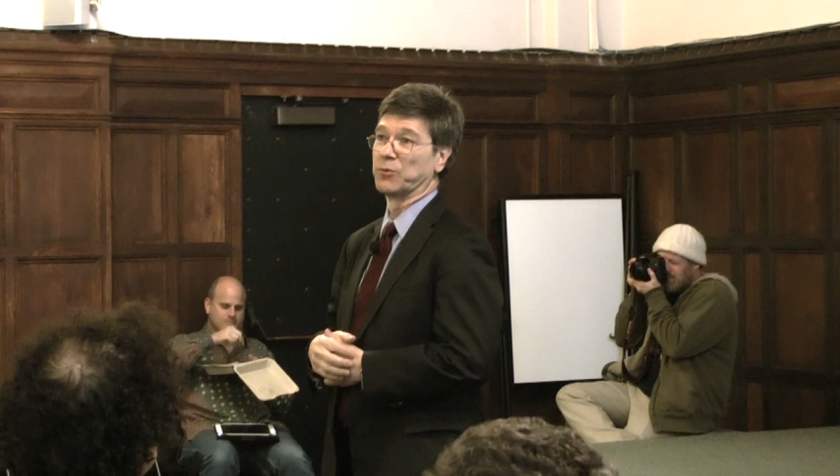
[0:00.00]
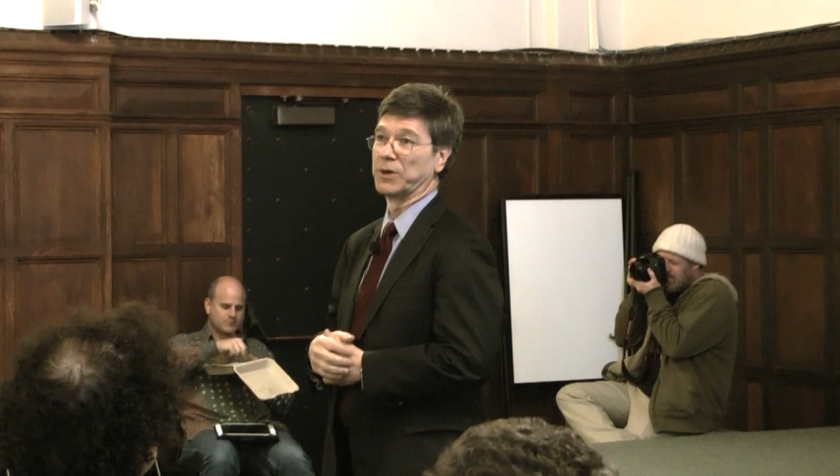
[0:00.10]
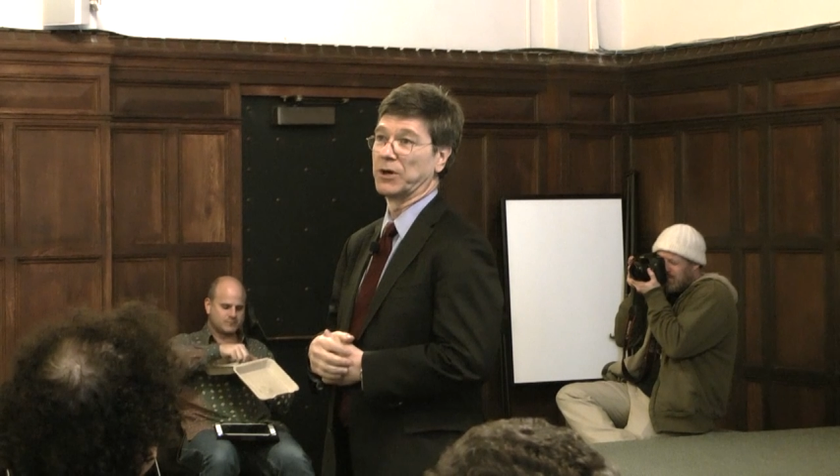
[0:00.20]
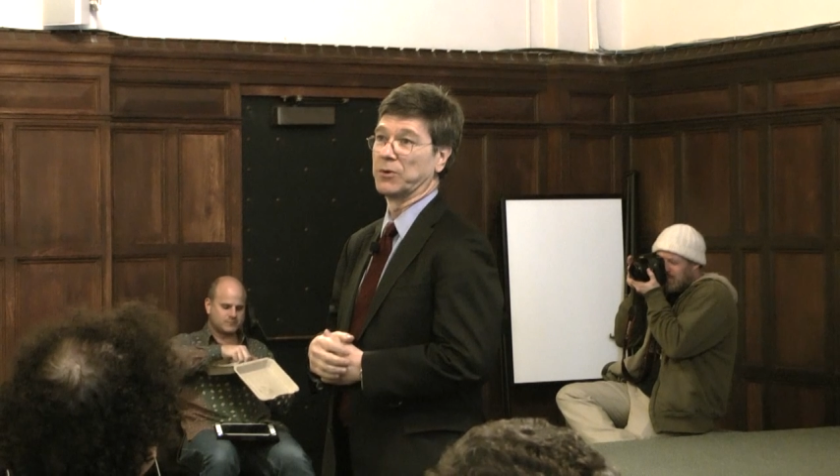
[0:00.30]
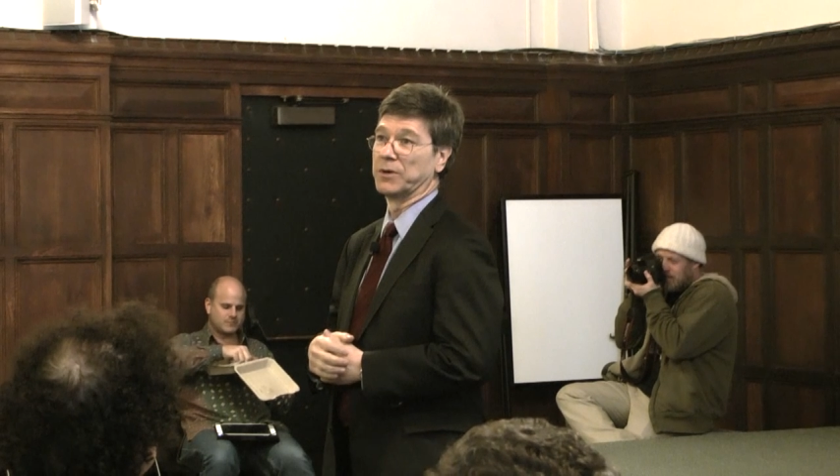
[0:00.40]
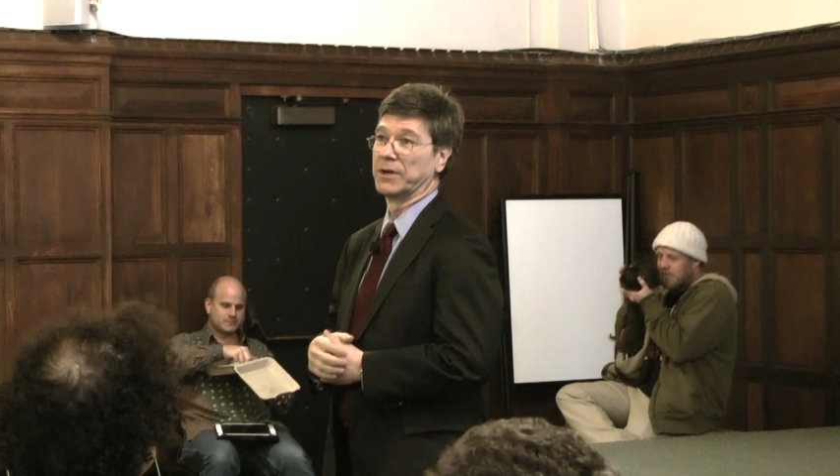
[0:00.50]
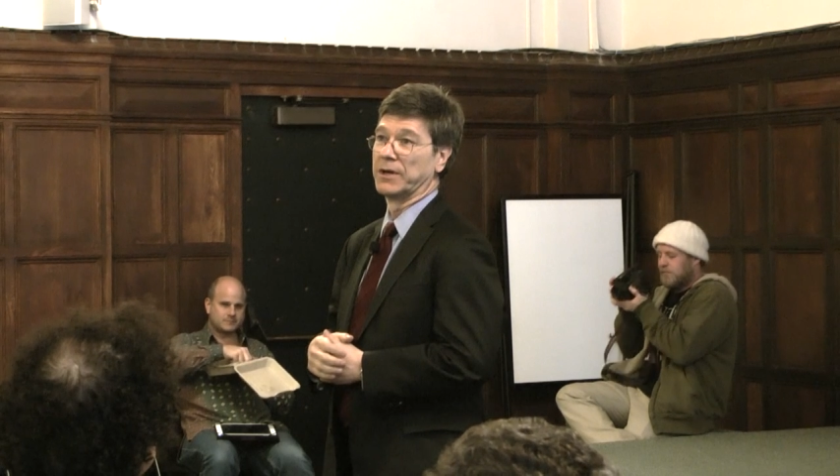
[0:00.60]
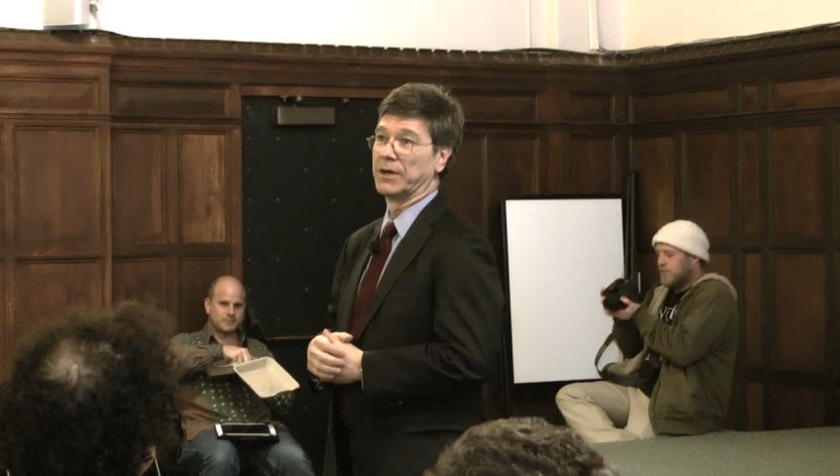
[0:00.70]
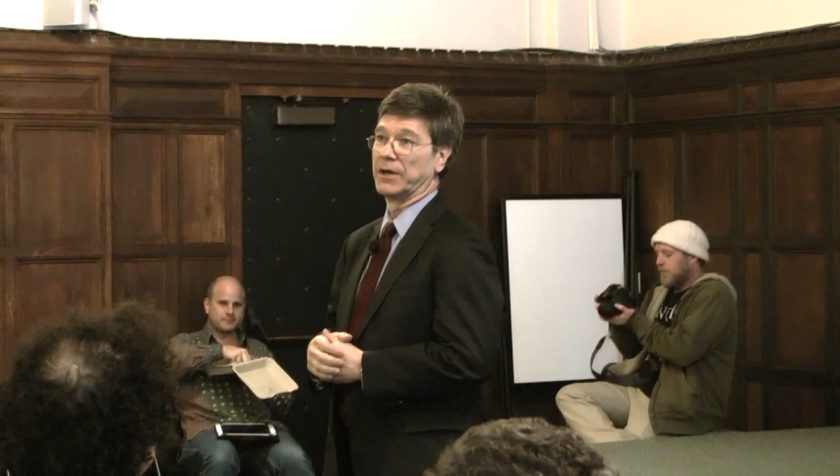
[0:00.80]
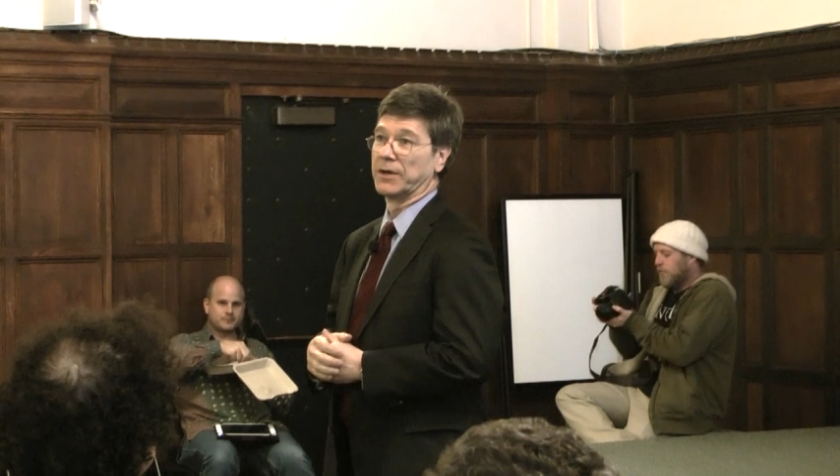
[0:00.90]
Rio
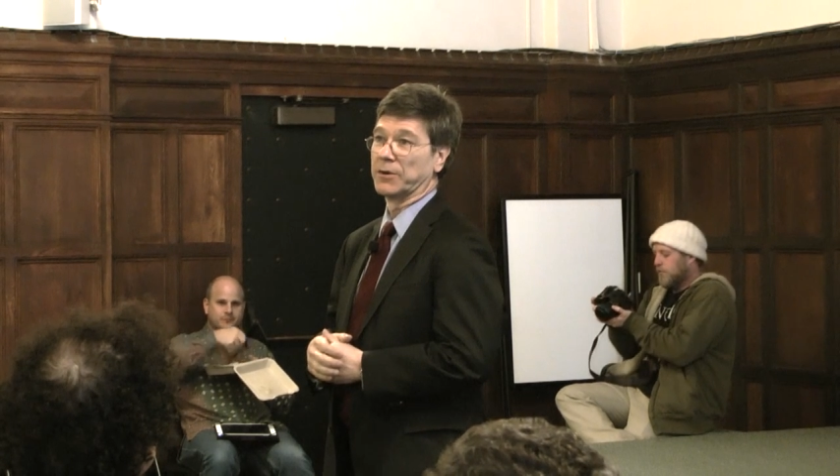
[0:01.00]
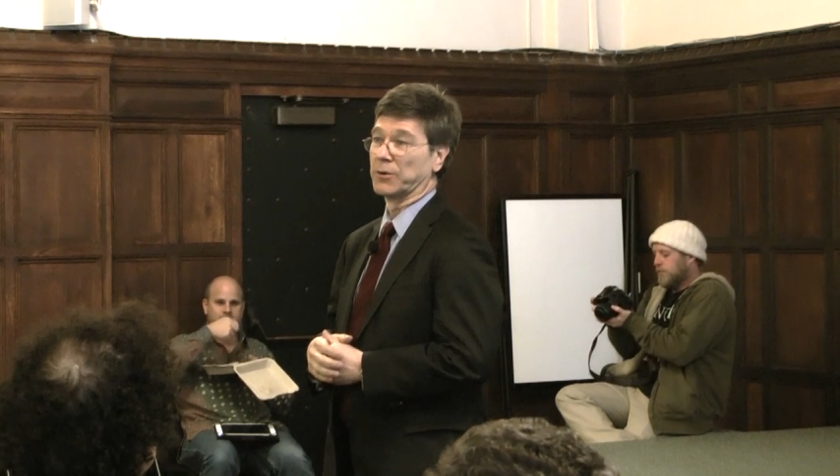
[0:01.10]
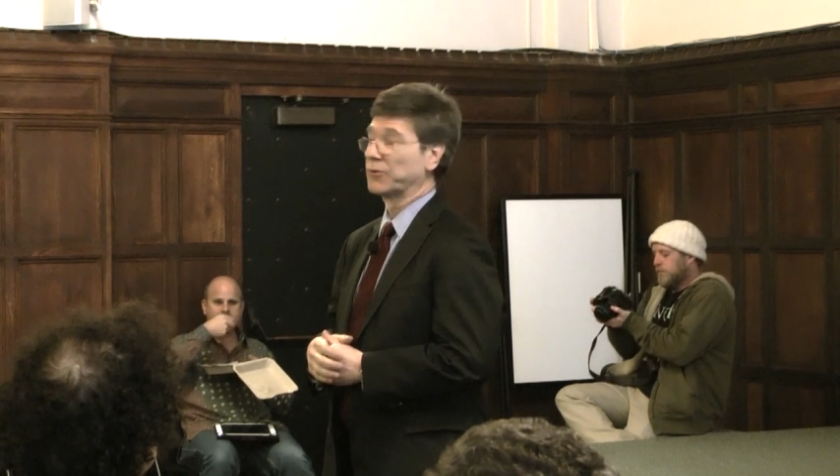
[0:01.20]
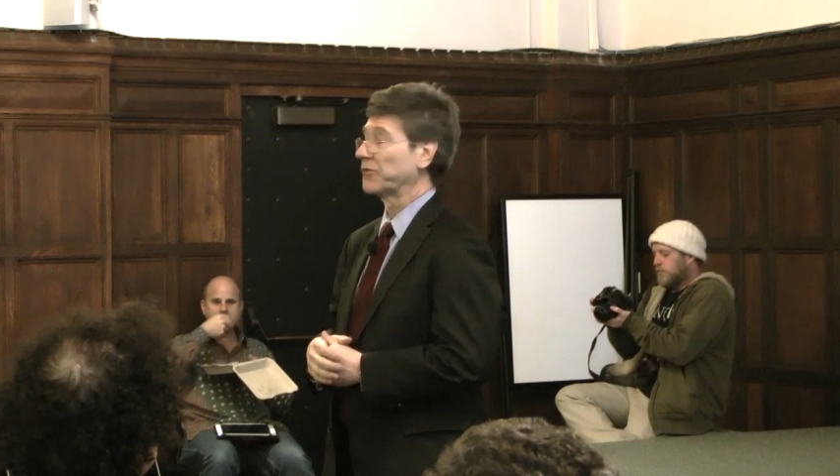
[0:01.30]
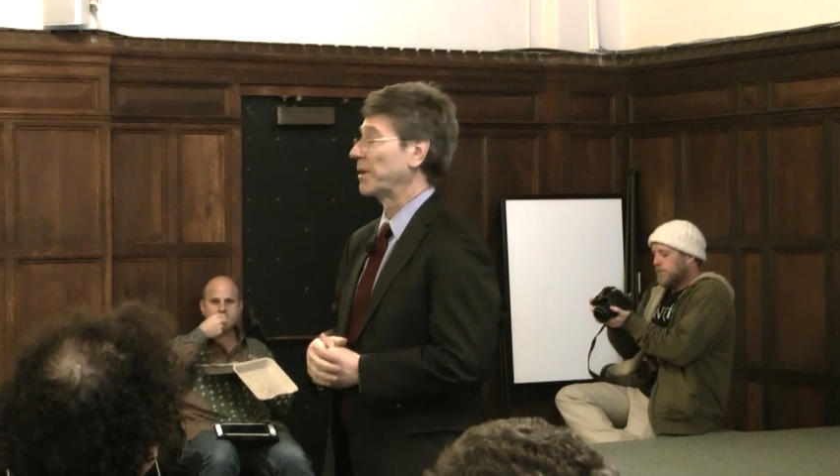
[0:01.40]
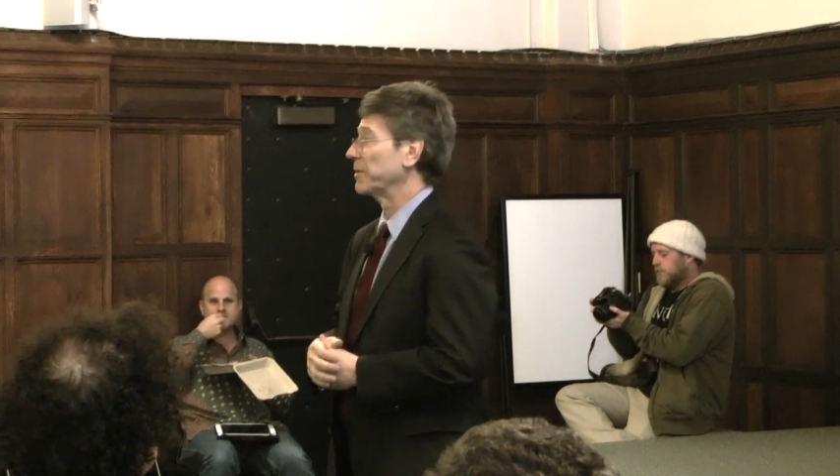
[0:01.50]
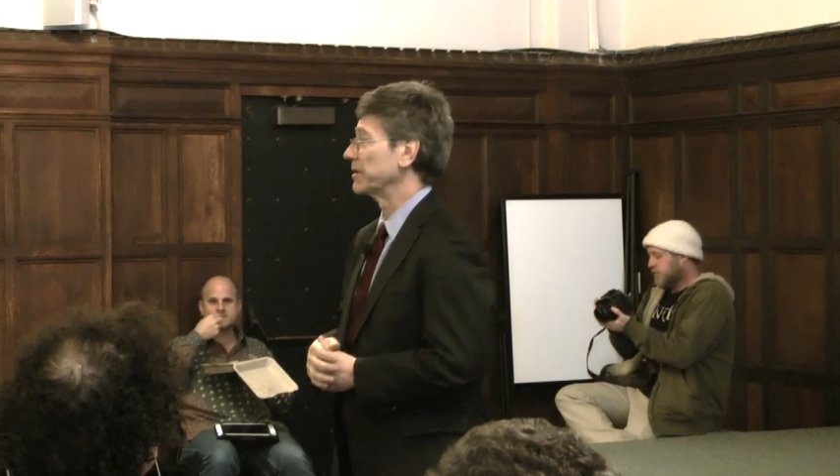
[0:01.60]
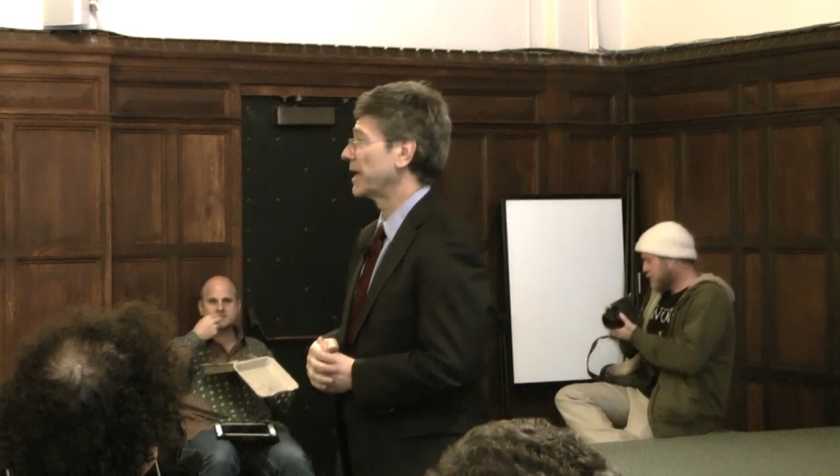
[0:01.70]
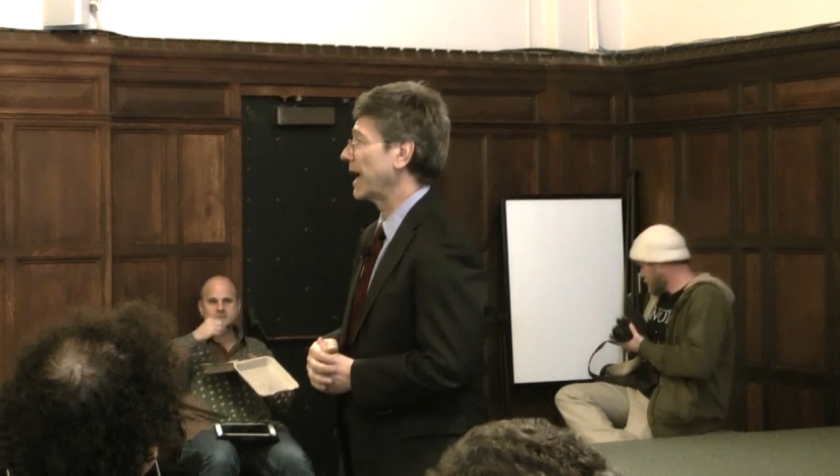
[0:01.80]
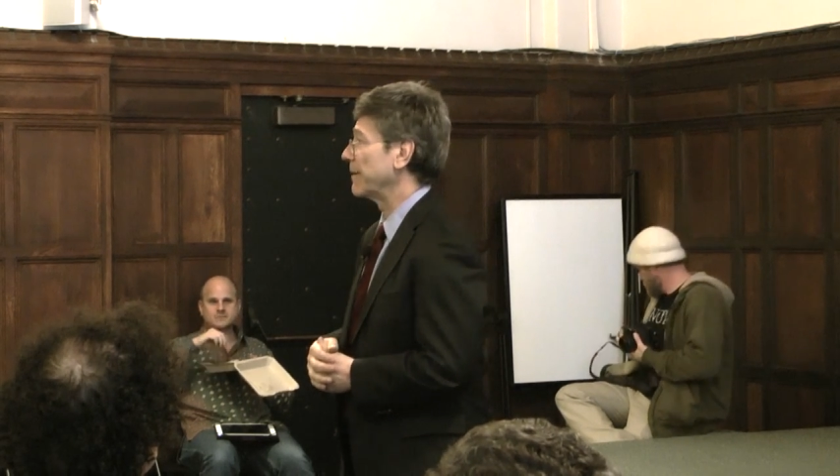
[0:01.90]
Earth Summit
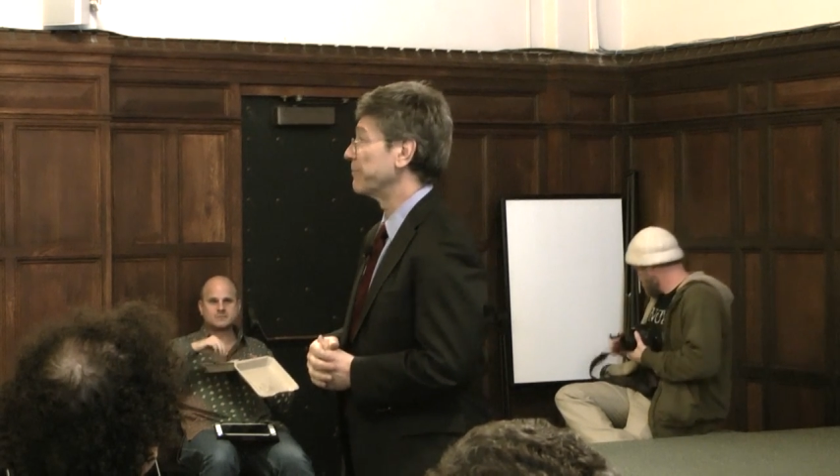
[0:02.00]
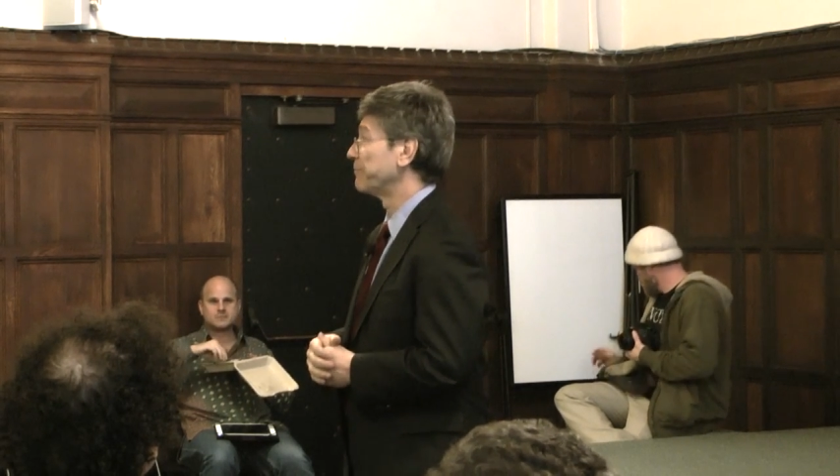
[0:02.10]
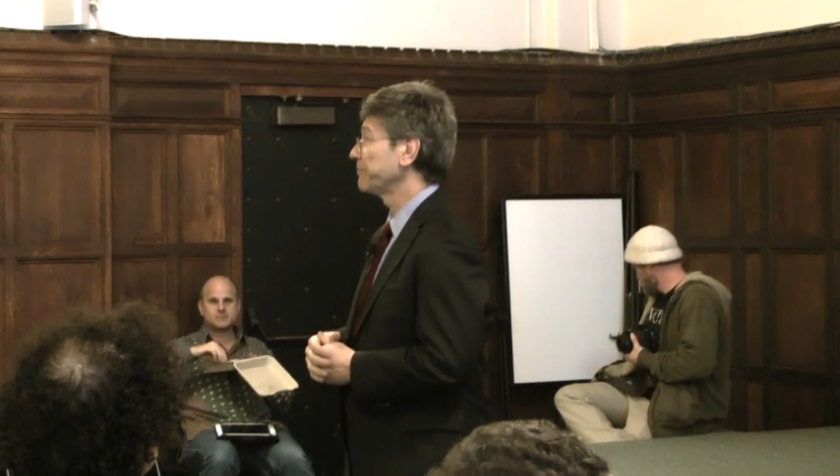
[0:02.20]
came,